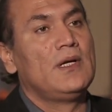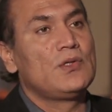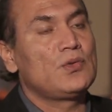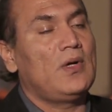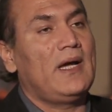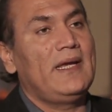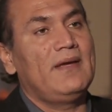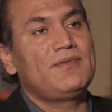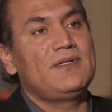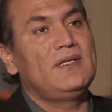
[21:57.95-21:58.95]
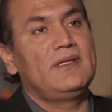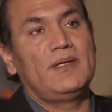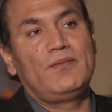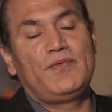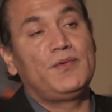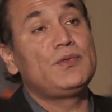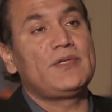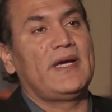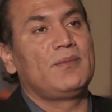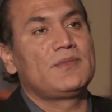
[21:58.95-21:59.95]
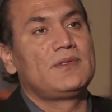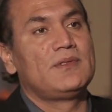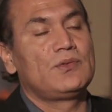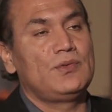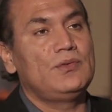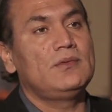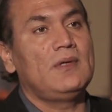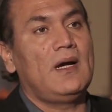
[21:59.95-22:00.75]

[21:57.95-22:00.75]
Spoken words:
So I have seen them few times. So you